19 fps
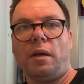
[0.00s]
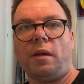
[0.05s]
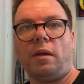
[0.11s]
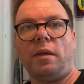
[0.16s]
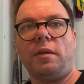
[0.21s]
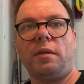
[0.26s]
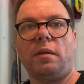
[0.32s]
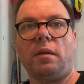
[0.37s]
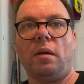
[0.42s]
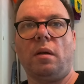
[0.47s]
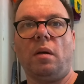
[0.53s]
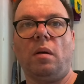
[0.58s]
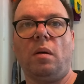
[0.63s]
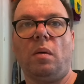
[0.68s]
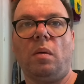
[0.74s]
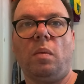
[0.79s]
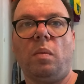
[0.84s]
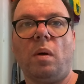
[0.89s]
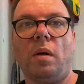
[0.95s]
Hi guys,
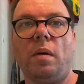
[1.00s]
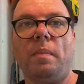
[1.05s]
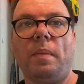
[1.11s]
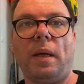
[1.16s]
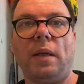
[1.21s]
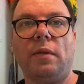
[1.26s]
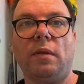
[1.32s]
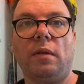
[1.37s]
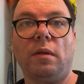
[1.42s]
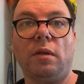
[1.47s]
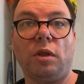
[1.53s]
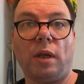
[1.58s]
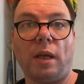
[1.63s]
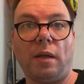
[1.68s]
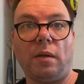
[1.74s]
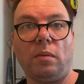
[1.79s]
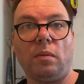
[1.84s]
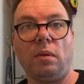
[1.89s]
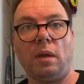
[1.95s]
welcome back to the
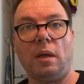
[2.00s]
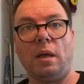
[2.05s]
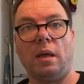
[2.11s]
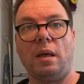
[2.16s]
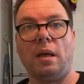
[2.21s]
channel,